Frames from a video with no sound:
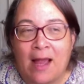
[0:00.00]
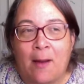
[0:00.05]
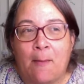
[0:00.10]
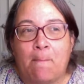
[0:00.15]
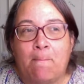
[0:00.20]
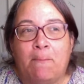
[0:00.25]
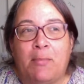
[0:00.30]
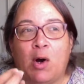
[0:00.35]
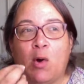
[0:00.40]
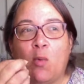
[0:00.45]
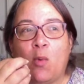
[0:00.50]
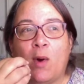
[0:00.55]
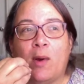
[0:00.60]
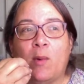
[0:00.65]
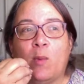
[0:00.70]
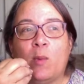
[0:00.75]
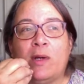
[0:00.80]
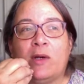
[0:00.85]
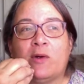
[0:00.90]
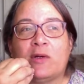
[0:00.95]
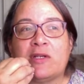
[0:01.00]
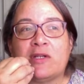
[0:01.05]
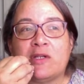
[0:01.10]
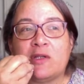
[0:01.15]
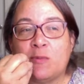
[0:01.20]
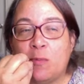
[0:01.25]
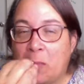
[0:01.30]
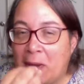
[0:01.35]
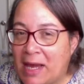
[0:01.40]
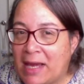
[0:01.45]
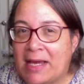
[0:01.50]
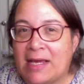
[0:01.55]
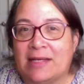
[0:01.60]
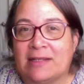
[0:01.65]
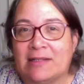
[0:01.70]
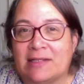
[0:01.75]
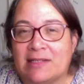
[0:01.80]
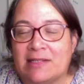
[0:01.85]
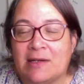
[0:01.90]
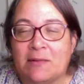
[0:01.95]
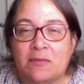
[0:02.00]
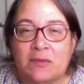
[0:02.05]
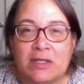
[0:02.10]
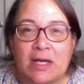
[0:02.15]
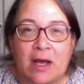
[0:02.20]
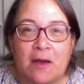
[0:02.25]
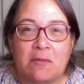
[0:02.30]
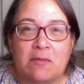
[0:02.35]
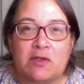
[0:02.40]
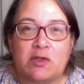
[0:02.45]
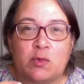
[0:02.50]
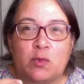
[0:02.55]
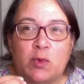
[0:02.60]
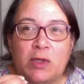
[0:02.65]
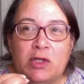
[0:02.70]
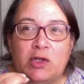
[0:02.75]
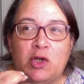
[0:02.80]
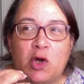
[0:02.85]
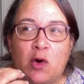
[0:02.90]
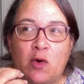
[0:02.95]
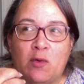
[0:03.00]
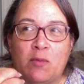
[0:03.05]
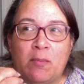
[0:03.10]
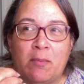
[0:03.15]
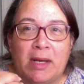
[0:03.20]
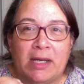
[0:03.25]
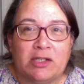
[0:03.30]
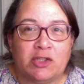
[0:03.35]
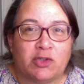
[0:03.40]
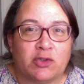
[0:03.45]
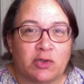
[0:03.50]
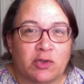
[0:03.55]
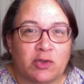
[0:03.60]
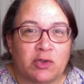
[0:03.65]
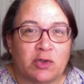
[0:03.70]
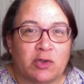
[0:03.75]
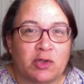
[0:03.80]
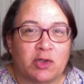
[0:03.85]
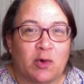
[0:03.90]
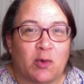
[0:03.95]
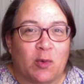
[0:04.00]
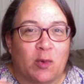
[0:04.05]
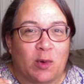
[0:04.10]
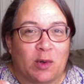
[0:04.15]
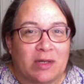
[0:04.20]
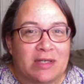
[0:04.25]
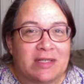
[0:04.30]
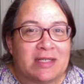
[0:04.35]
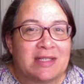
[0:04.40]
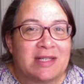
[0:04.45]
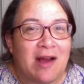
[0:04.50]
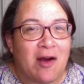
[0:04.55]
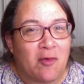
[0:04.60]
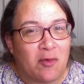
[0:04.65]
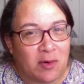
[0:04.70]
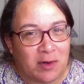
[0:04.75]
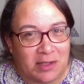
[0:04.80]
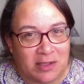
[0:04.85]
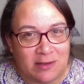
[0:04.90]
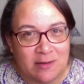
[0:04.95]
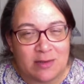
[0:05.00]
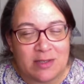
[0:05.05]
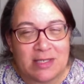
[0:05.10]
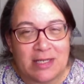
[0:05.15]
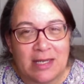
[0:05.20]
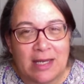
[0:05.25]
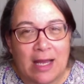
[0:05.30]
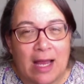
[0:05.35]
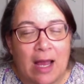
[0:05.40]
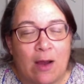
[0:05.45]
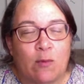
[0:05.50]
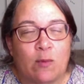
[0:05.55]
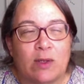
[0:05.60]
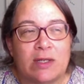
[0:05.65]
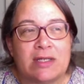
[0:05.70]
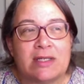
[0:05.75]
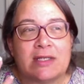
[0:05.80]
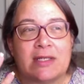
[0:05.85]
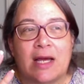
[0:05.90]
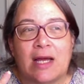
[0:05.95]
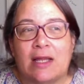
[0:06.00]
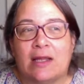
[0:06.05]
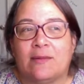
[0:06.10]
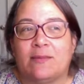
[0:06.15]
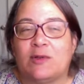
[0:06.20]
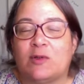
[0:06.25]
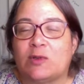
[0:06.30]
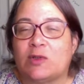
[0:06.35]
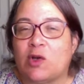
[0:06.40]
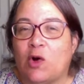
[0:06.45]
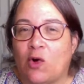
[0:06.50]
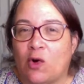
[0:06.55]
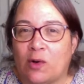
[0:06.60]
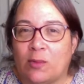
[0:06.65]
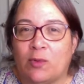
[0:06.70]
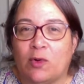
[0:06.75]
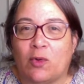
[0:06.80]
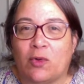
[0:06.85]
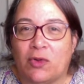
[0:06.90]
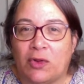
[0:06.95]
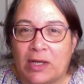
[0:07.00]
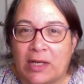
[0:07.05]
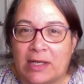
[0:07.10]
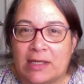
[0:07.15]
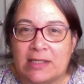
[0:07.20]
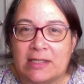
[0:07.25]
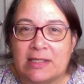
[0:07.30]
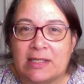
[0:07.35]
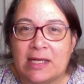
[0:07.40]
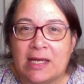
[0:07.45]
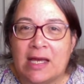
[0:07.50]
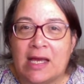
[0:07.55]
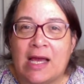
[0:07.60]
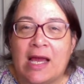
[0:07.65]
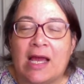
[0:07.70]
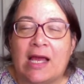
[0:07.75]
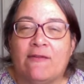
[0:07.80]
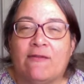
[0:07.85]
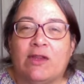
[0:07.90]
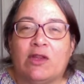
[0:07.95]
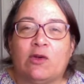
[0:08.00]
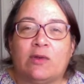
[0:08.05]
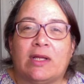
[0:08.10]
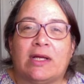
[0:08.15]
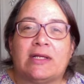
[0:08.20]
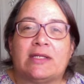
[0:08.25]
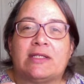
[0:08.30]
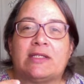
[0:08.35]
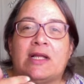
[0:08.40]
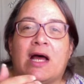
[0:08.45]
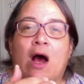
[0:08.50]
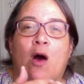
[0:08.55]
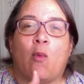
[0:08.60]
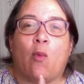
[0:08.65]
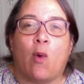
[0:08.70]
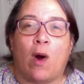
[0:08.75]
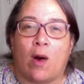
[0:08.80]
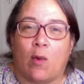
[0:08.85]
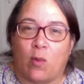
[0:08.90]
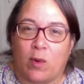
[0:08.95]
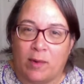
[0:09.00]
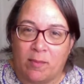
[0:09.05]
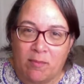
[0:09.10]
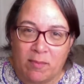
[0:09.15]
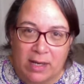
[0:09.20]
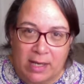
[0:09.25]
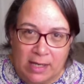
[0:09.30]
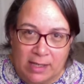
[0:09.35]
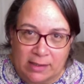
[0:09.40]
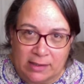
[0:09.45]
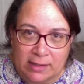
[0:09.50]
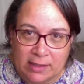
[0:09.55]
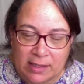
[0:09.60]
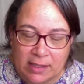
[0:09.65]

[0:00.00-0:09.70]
But when we're speaking, sometimes we don't measure the words that we're using, and we say the most horrible things, even though that's not what we mean.